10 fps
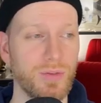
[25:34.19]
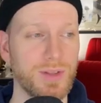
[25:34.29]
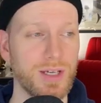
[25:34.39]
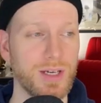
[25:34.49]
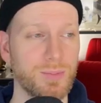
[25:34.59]

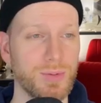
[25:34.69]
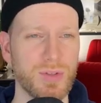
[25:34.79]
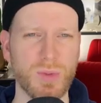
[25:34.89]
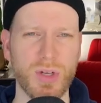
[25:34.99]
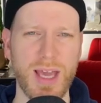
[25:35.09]
over there,
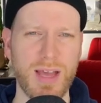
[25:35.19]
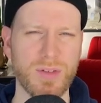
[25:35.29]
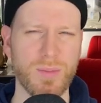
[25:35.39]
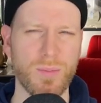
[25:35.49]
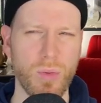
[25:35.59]
because we're gonna have
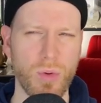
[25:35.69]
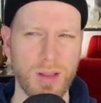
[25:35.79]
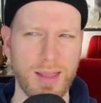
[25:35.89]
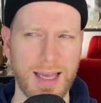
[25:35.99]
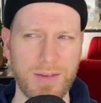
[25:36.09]
some more
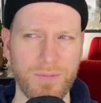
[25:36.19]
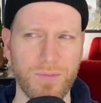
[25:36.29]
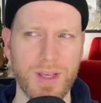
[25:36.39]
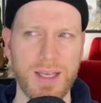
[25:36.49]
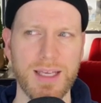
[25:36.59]

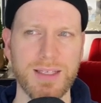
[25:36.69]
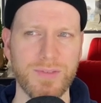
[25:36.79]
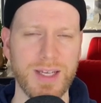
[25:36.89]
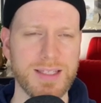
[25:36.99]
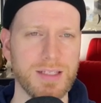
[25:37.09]
live
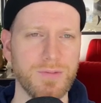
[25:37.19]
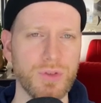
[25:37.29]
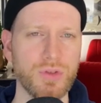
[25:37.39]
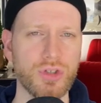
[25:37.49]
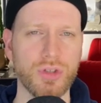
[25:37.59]
events in the
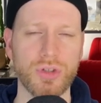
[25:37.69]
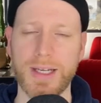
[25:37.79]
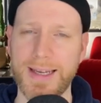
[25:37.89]
future,